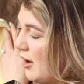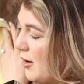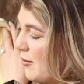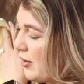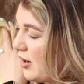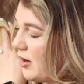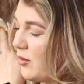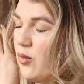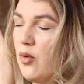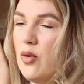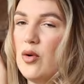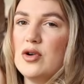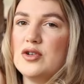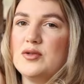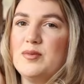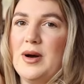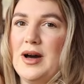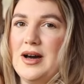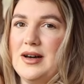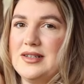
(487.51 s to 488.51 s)
But I
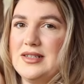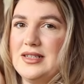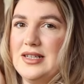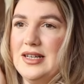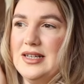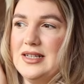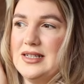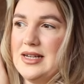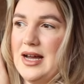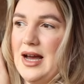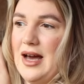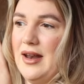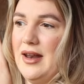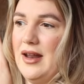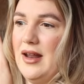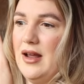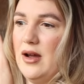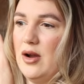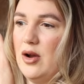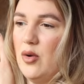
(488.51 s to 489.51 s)
walked past this and